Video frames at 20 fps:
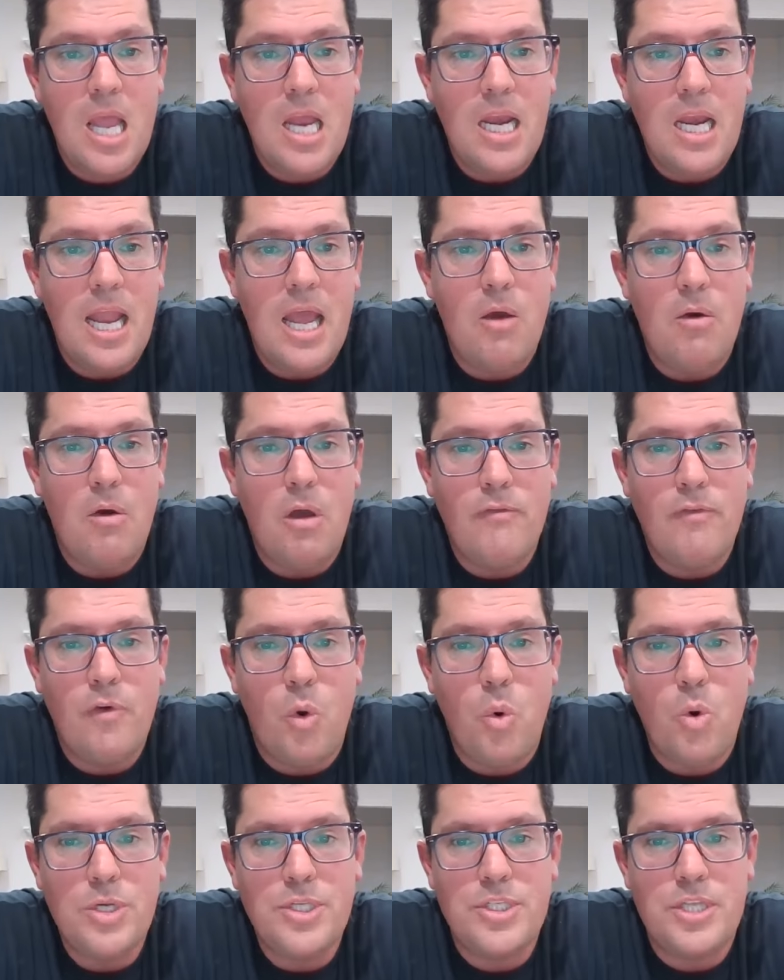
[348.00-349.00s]
Now, of
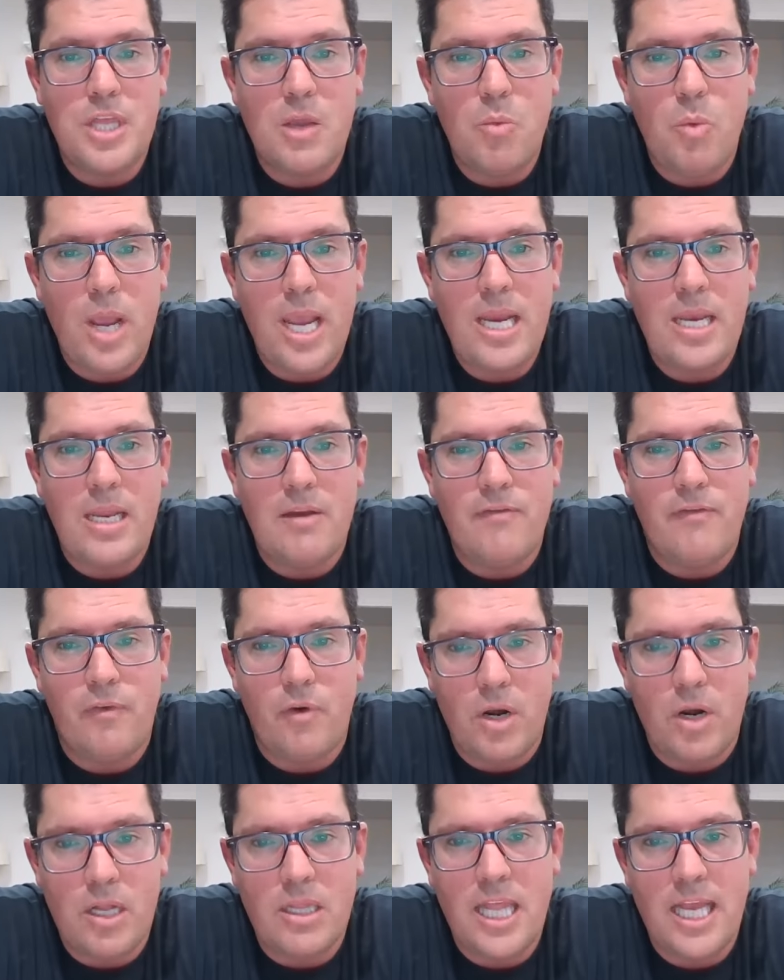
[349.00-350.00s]
course, they waited for
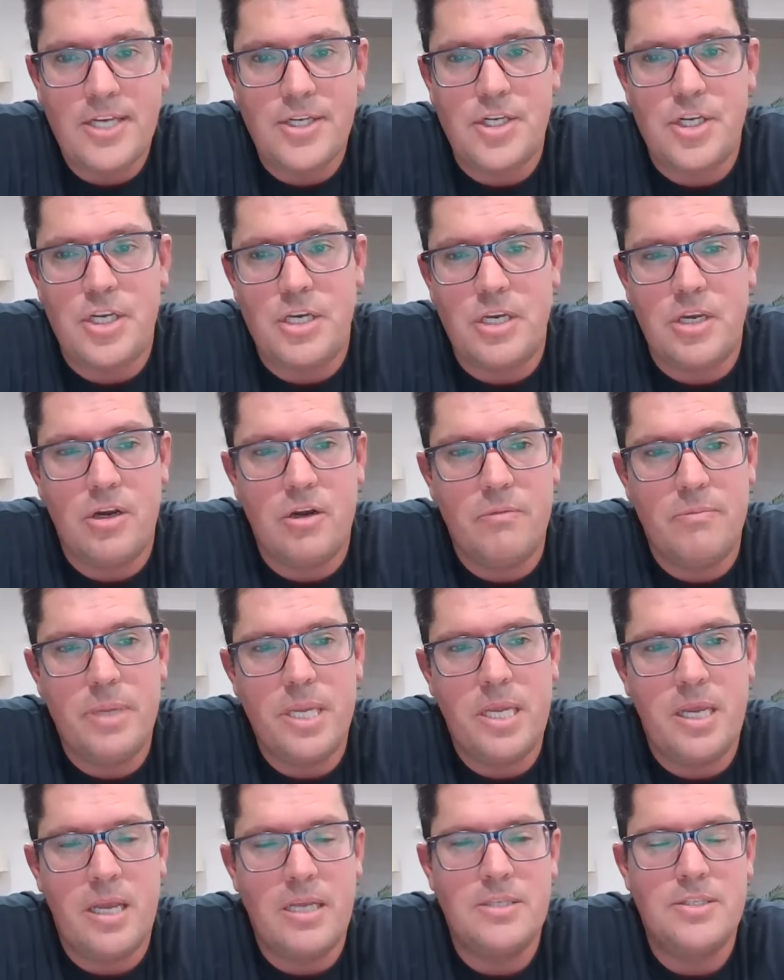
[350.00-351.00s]
an election year
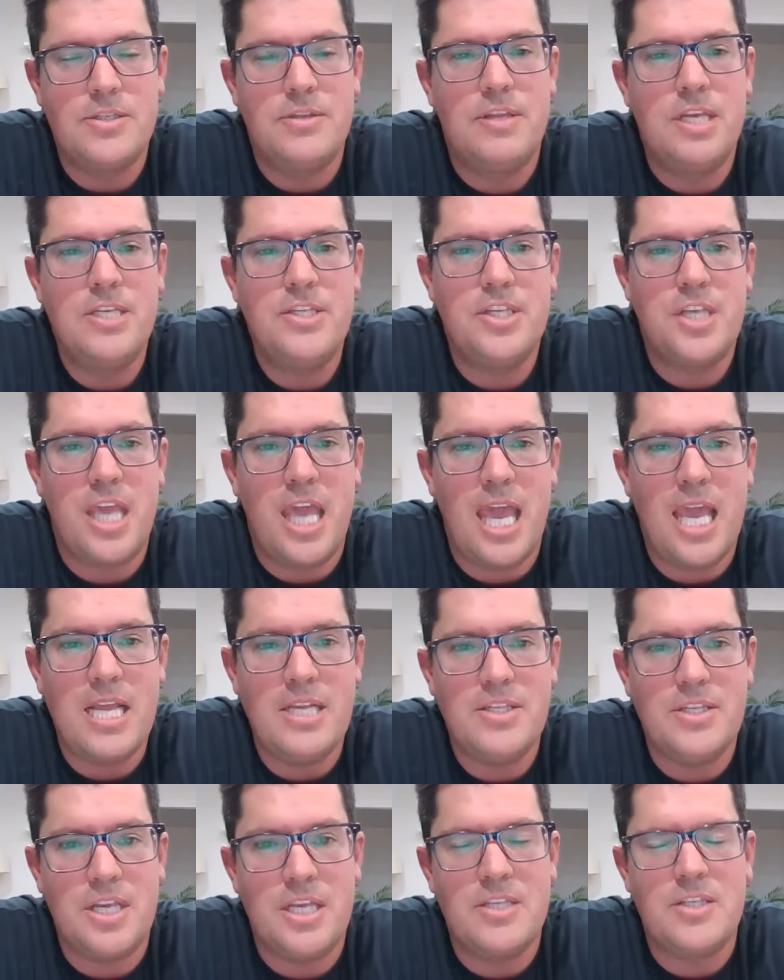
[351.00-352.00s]
because this
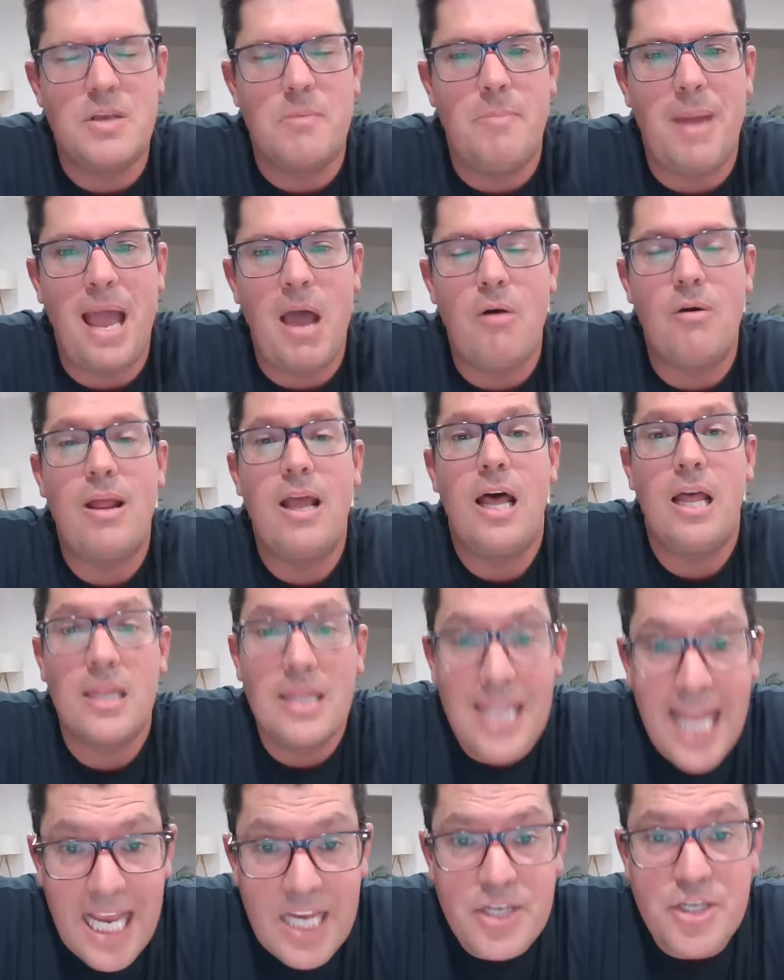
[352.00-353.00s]
case is about
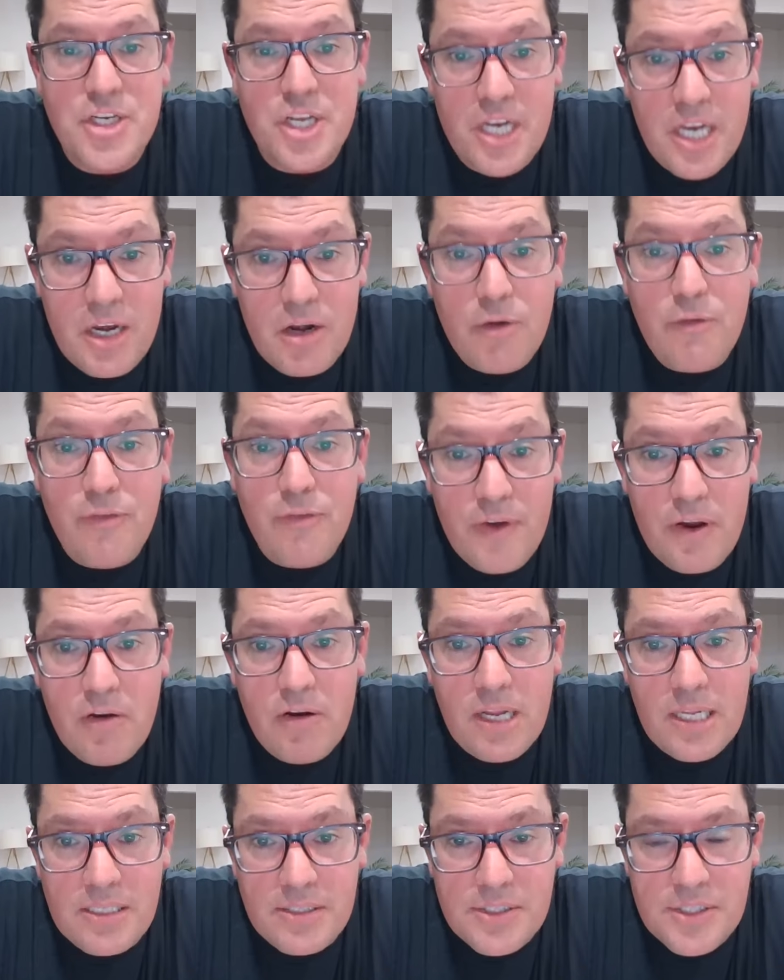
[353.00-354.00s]
election
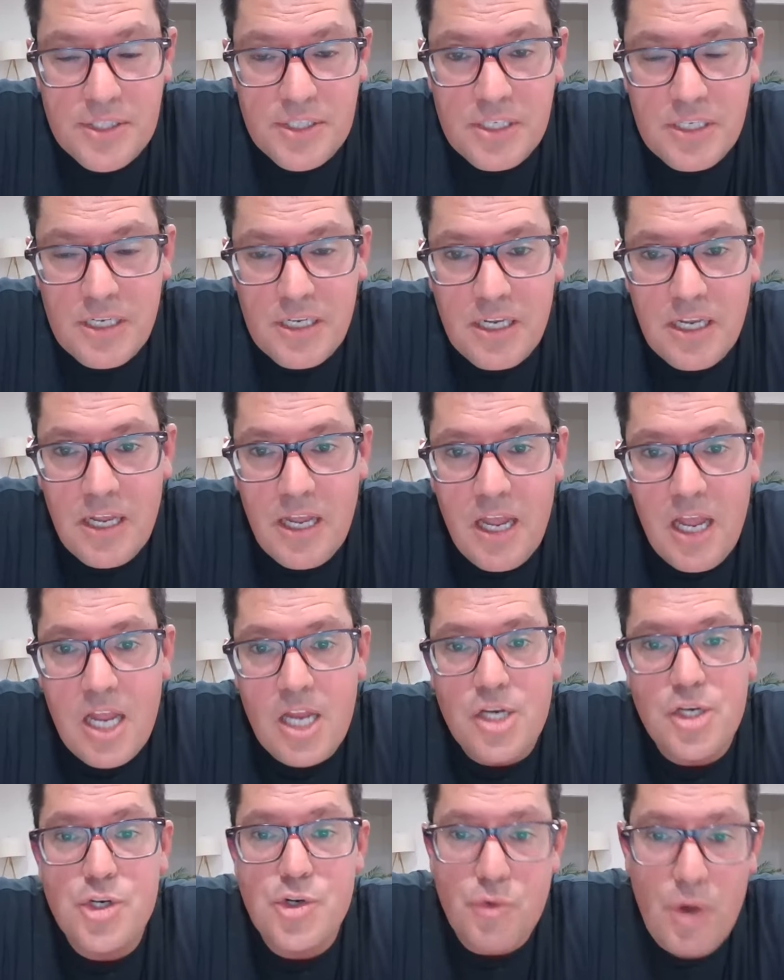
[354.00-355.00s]
interference,
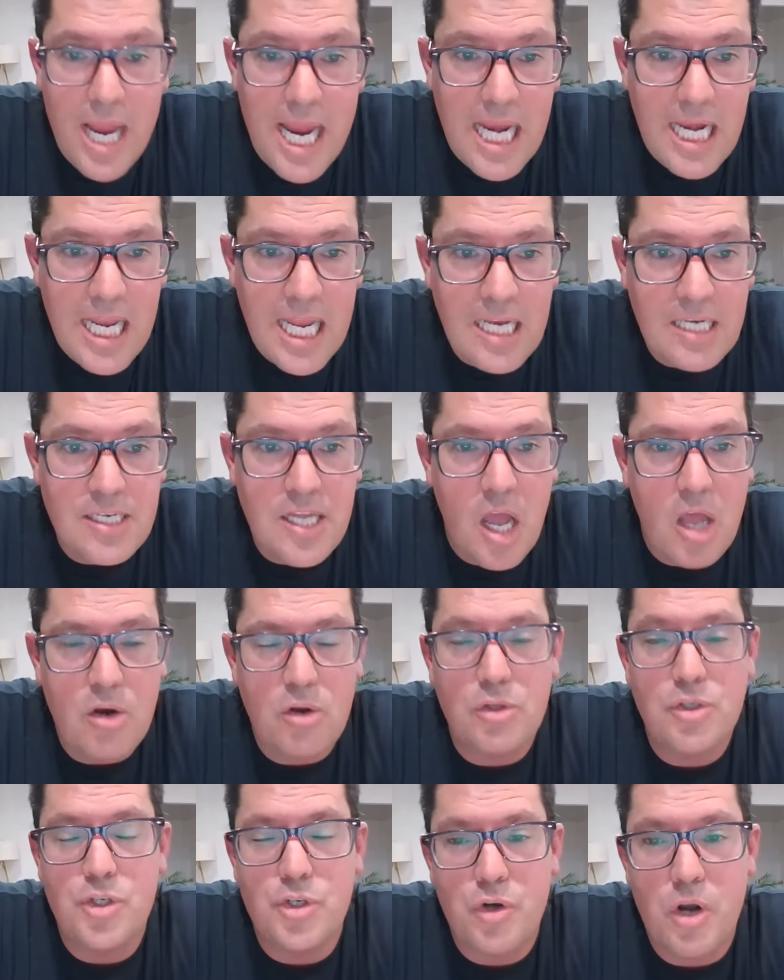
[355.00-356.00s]
draining
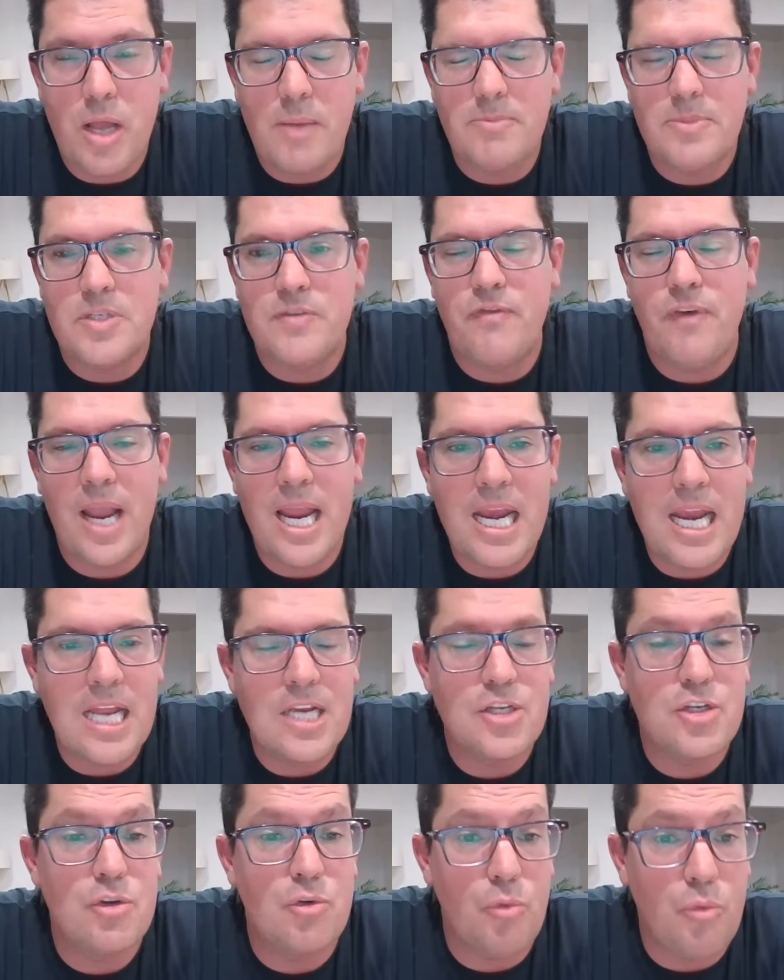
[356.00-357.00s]
Donald Trump's
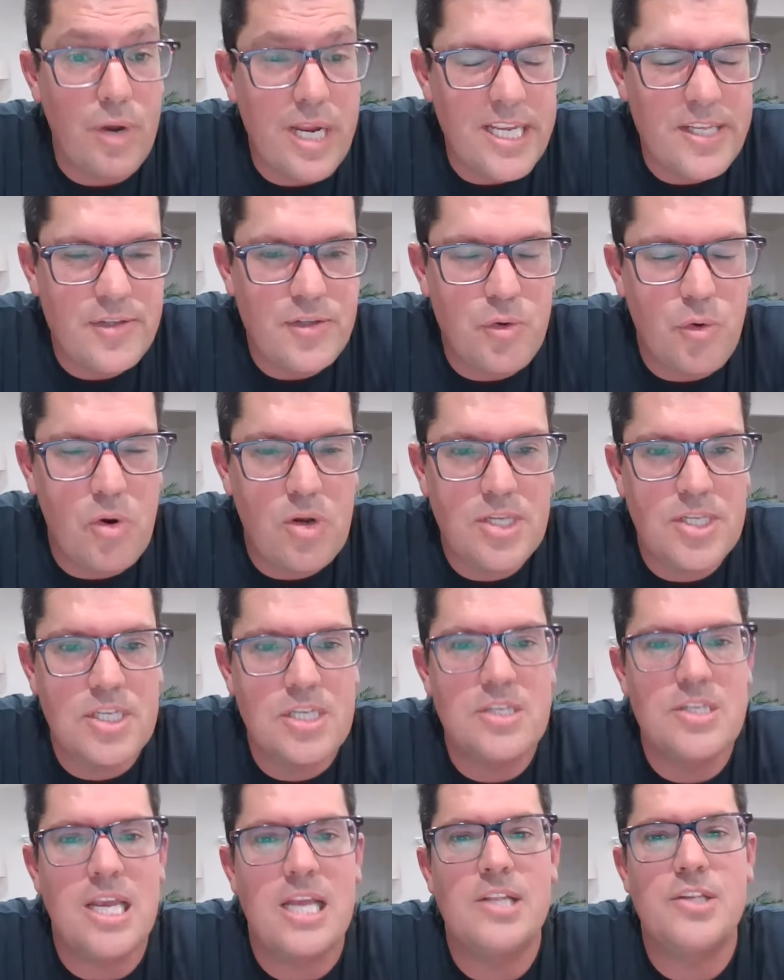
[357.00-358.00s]
financial
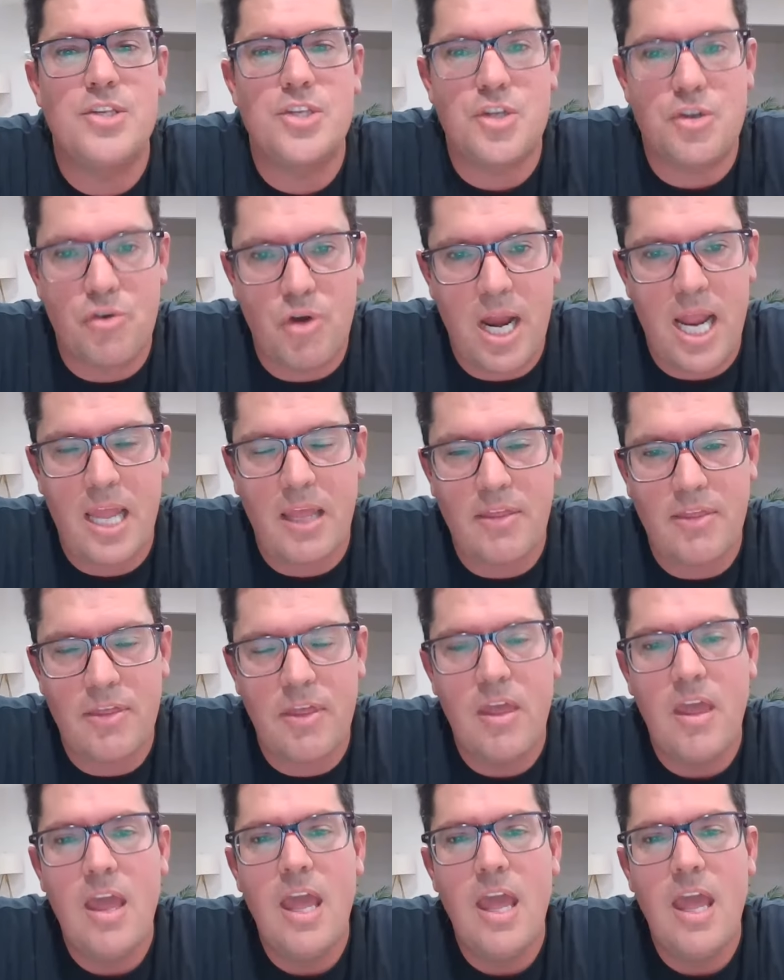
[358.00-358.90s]
resources and strength.